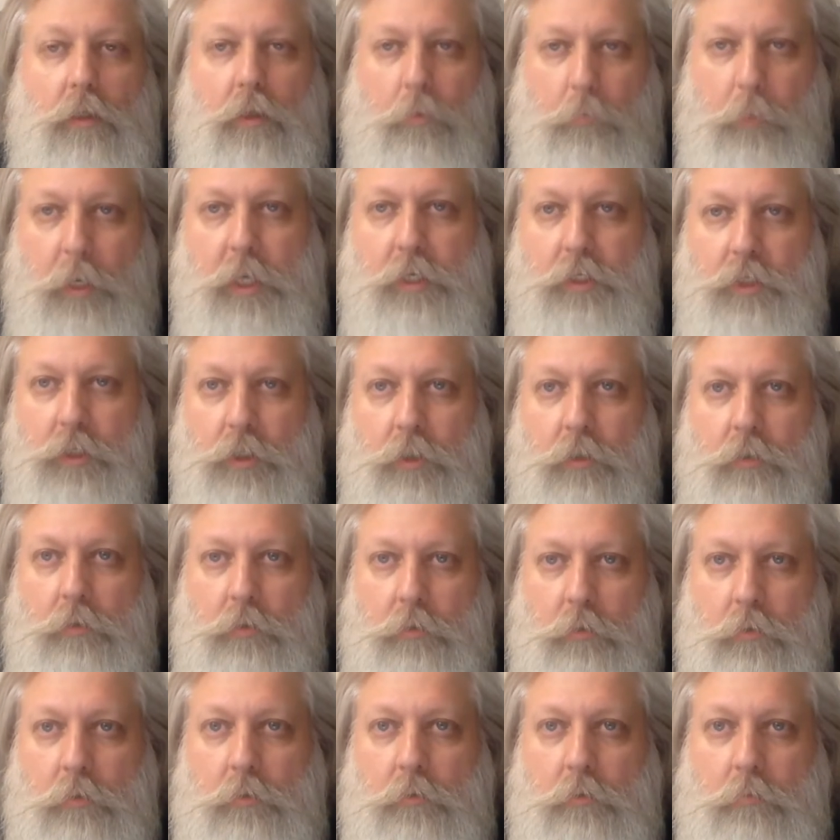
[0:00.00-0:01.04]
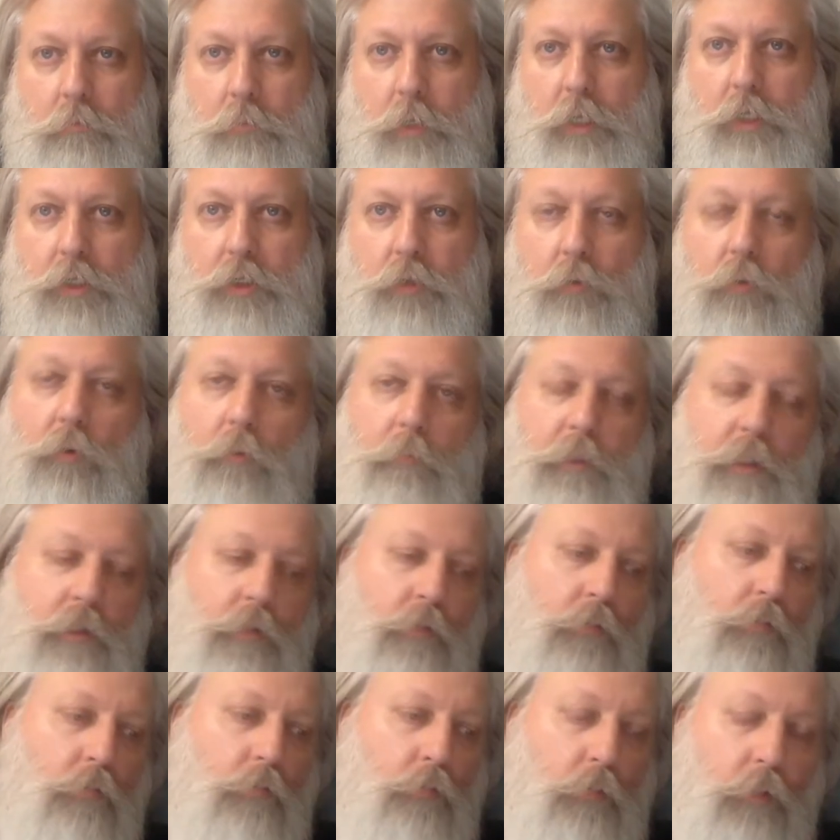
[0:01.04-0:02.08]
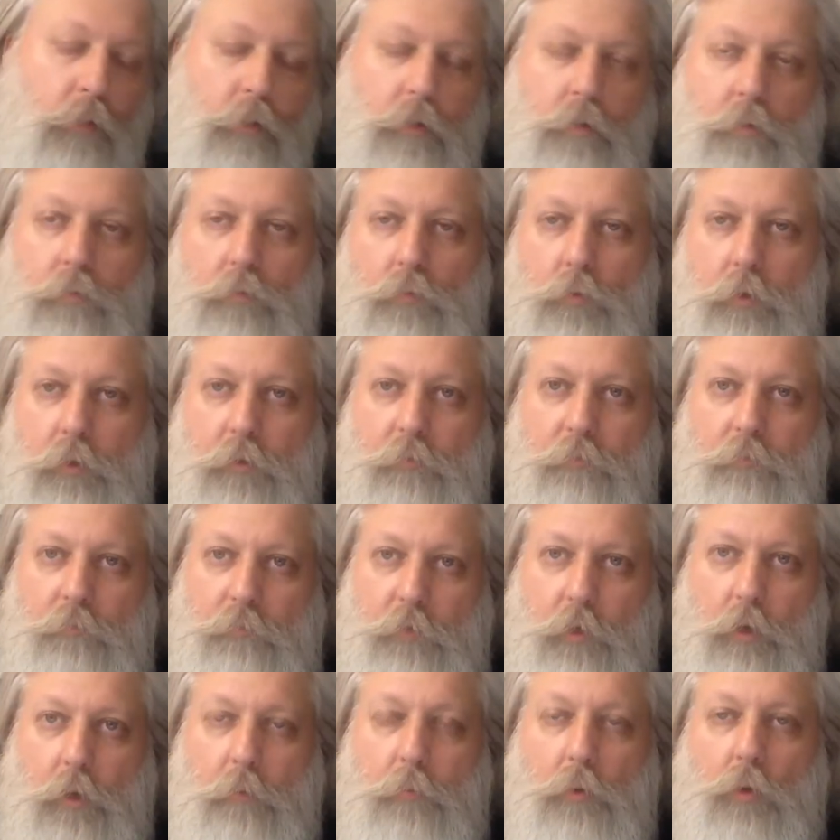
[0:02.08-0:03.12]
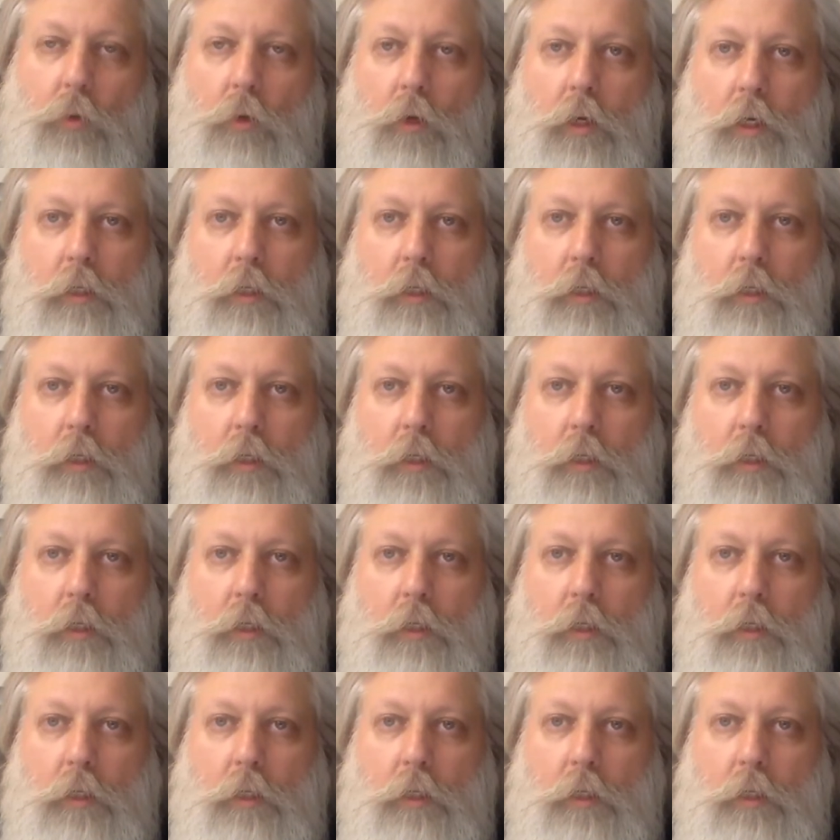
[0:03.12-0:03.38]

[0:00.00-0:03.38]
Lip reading: patient woman with very poor